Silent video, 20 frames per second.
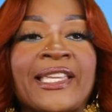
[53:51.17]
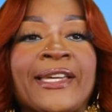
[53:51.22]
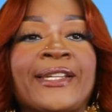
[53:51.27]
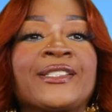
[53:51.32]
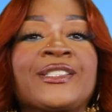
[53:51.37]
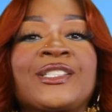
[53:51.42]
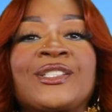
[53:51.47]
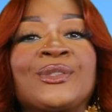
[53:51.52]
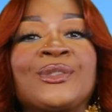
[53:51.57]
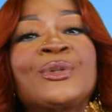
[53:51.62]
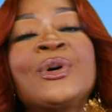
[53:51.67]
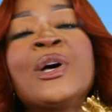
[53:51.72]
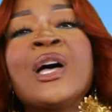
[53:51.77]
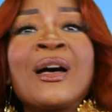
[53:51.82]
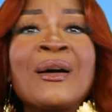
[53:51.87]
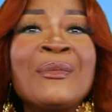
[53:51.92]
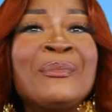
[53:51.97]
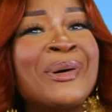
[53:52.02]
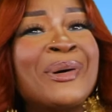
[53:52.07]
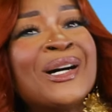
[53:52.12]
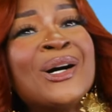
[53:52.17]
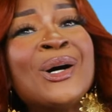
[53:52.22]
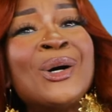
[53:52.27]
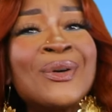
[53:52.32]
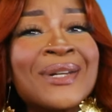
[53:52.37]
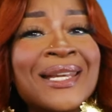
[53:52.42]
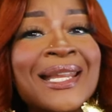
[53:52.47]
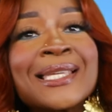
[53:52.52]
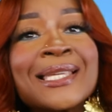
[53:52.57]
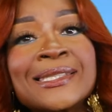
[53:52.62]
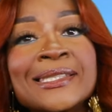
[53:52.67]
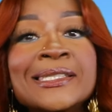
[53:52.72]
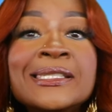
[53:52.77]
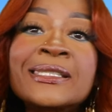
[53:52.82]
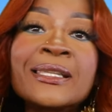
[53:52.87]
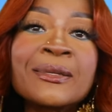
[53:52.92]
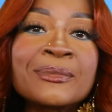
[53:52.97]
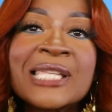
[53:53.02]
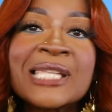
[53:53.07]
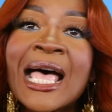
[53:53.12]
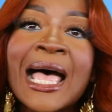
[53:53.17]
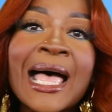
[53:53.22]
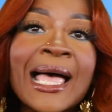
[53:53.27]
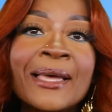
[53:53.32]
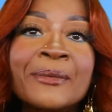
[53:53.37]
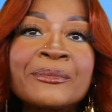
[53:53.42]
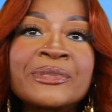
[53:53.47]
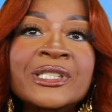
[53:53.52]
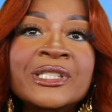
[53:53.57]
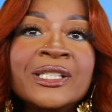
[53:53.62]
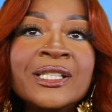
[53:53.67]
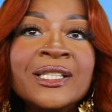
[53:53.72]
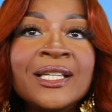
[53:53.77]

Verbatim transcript: attitude, but who doesn't sometimes?